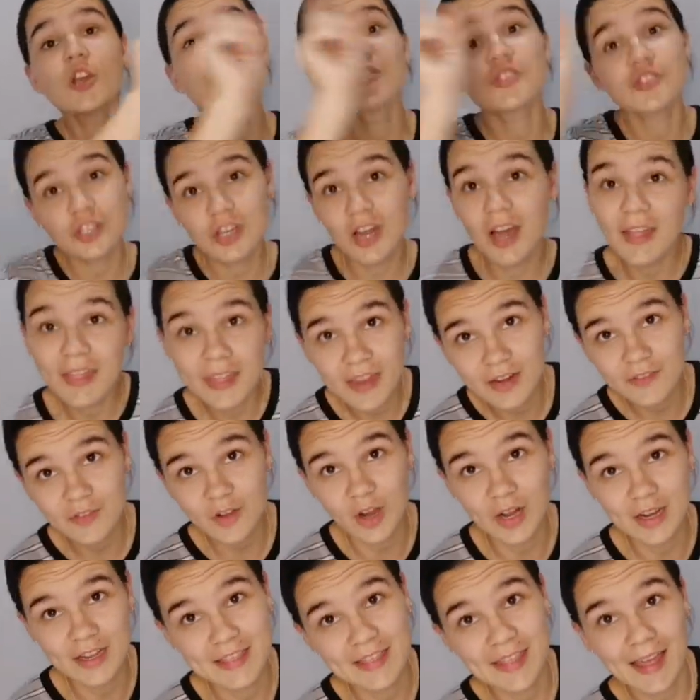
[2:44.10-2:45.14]
so now that I've
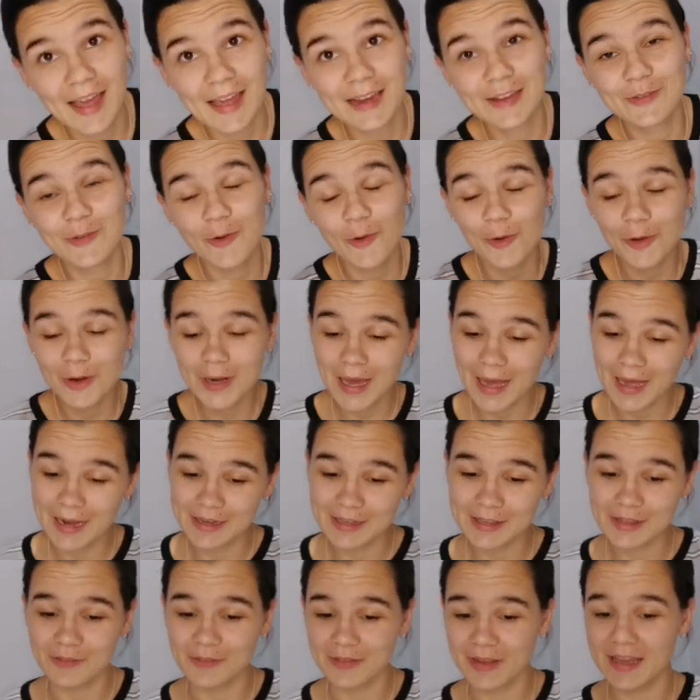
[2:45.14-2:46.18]
gotten that all out
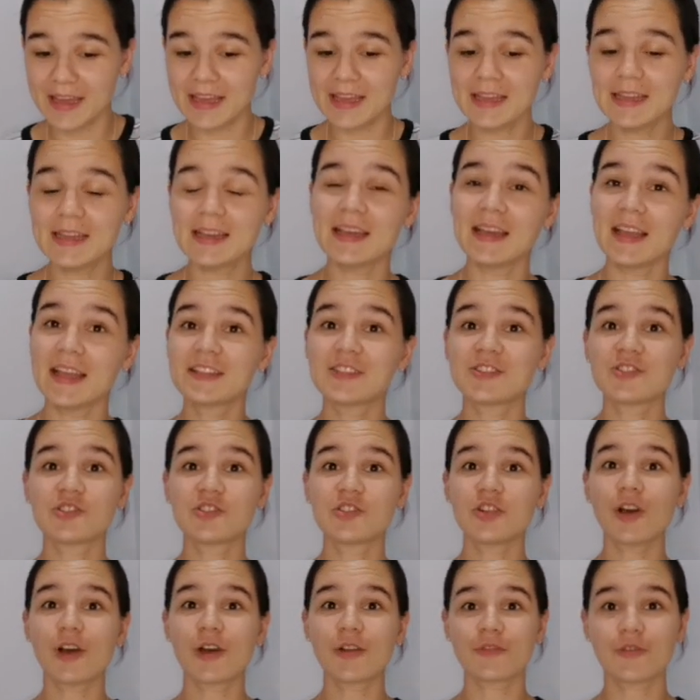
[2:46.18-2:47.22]
of the way, let's
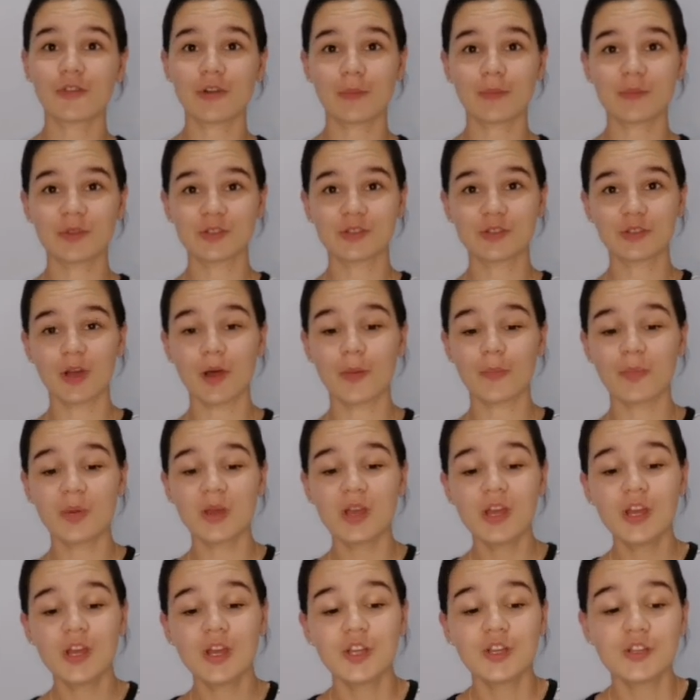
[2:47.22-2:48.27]
start from the top.